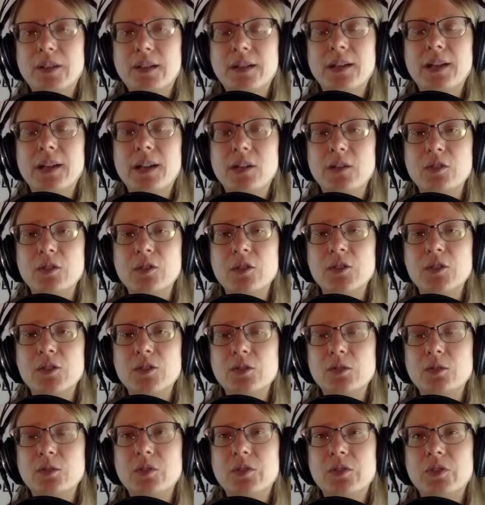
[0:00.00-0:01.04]
down
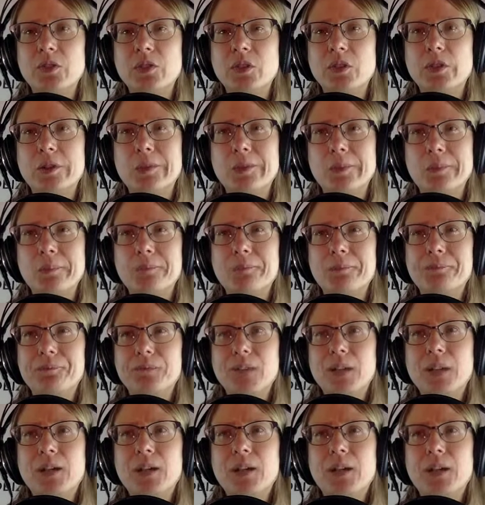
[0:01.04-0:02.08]
too. So
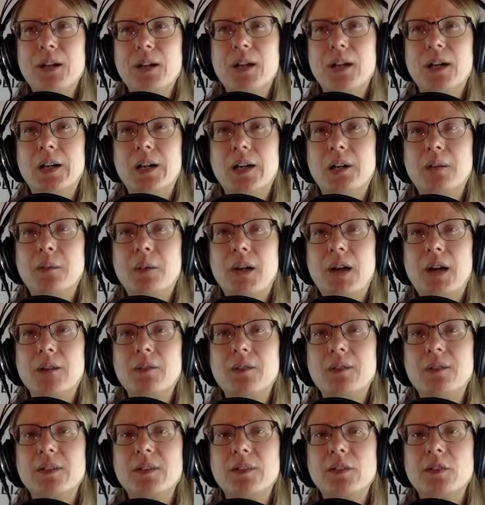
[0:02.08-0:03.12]

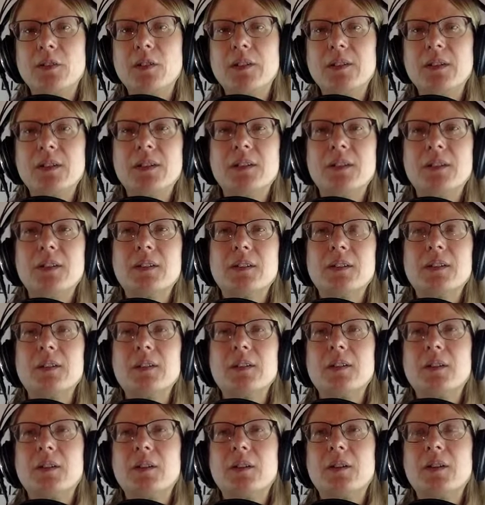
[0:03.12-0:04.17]
so
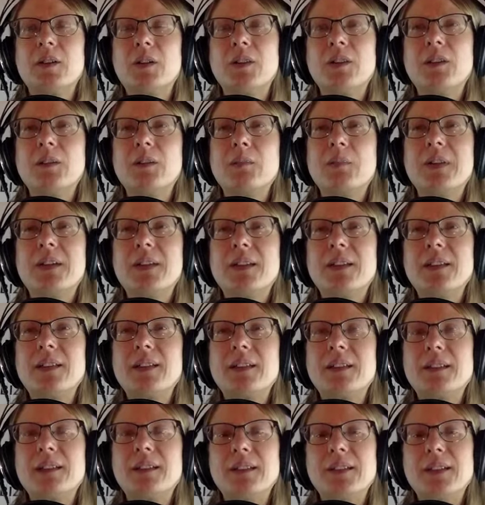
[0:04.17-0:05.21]
the big
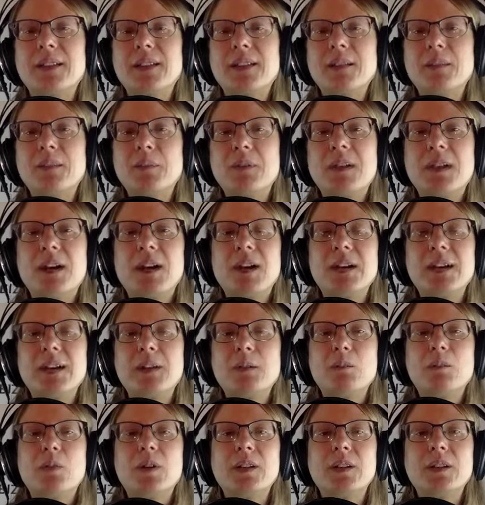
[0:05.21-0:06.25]
thing is to keep an eye
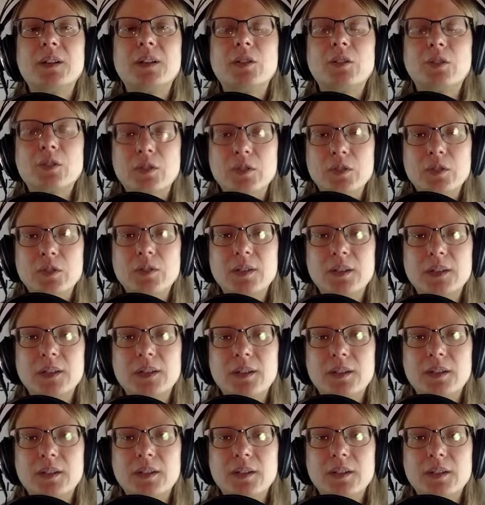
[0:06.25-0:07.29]
on what you're doing.
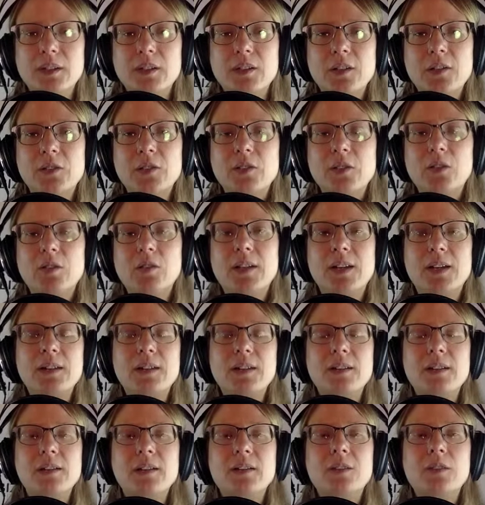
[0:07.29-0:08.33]
So
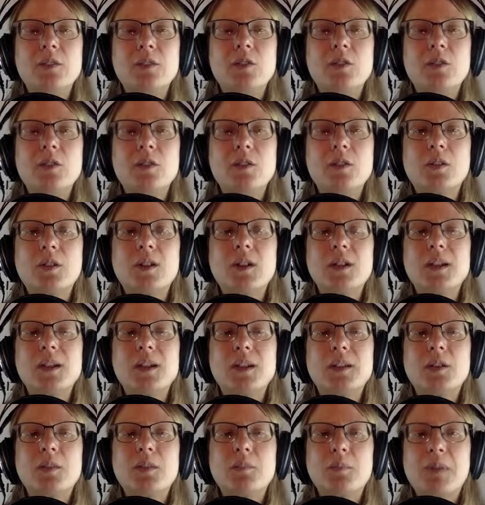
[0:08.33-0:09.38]
you're going to
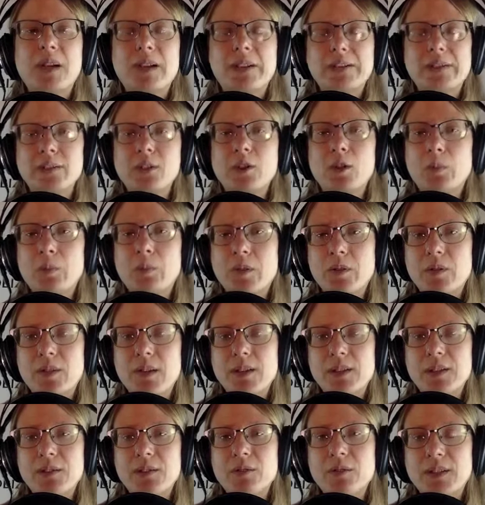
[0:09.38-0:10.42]
get your best open
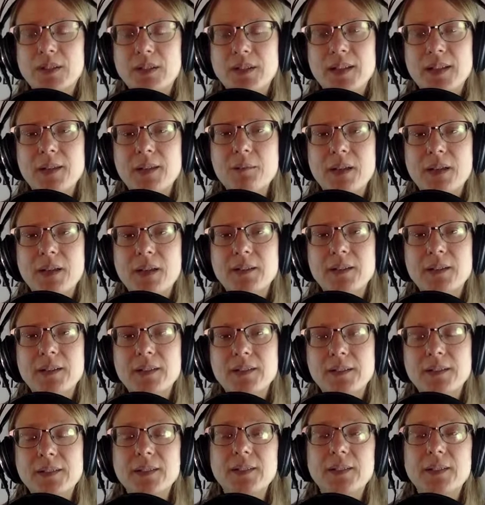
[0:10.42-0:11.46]
rates when an email
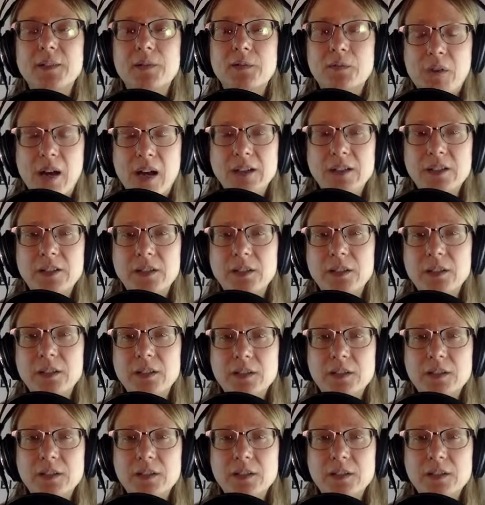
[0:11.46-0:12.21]
list is fresh.